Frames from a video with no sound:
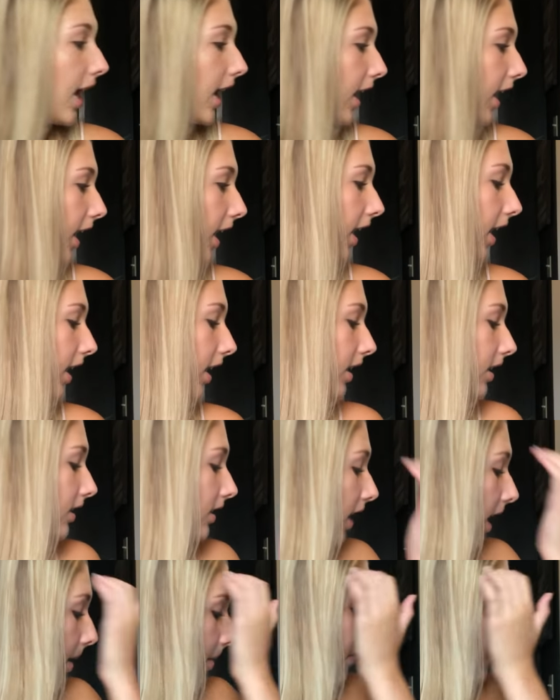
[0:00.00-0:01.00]

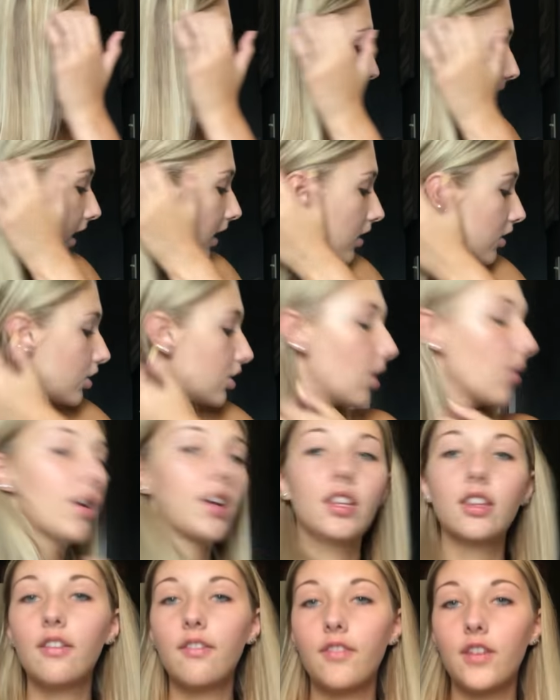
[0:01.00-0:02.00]
And I'm not gonna show
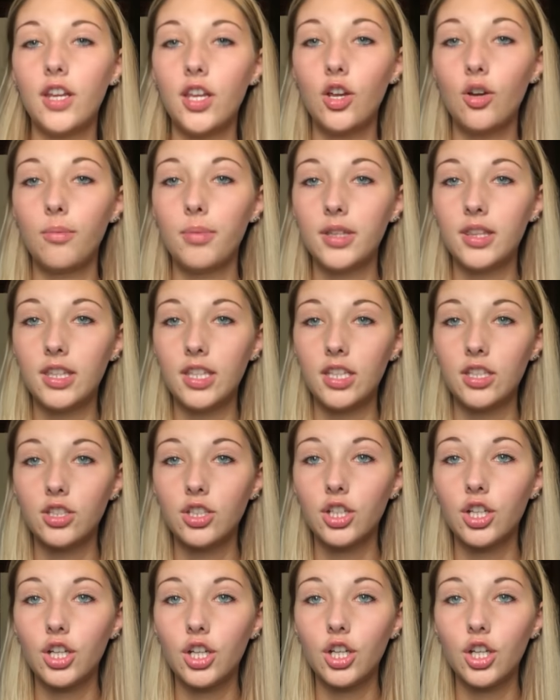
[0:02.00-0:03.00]
it in the video, but these
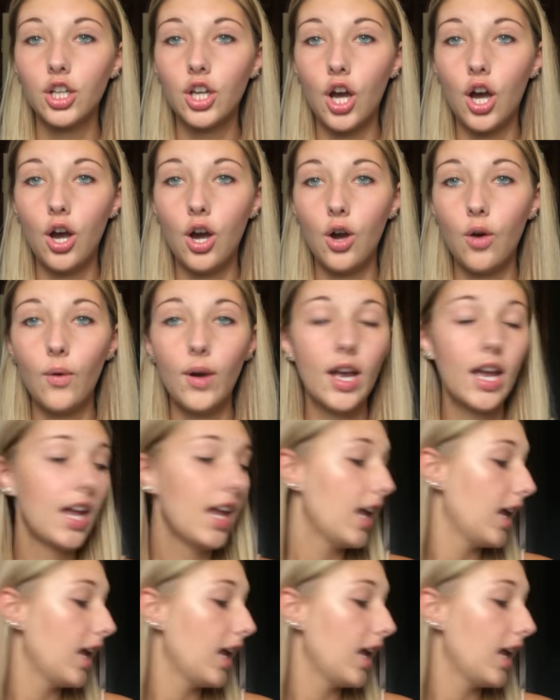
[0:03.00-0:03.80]
are gonna go